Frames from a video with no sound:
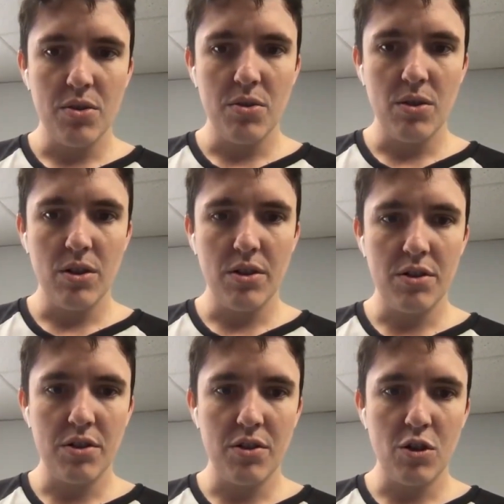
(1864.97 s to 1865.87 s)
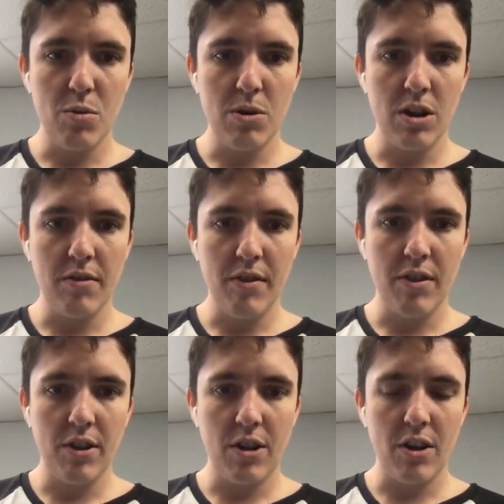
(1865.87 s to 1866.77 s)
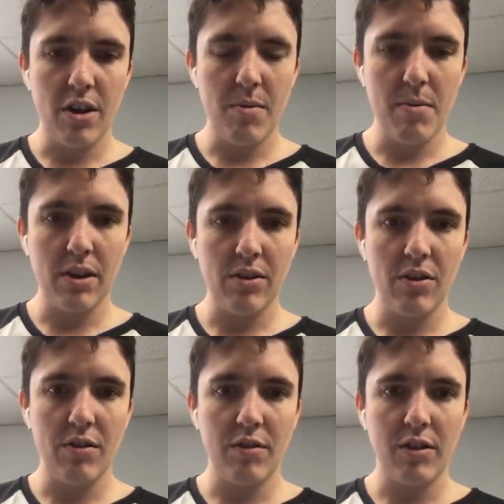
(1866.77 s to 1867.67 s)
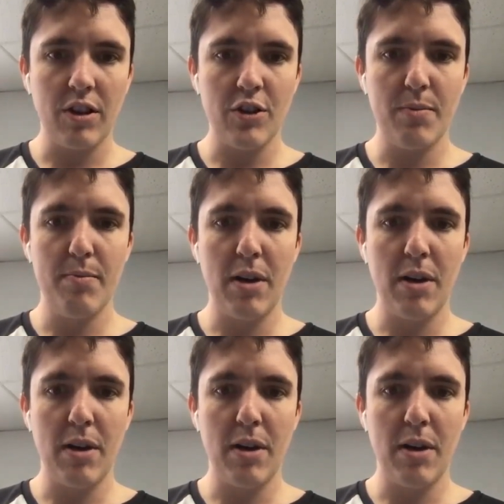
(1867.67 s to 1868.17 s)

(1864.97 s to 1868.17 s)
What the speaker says: the tube of thawed and mixed flush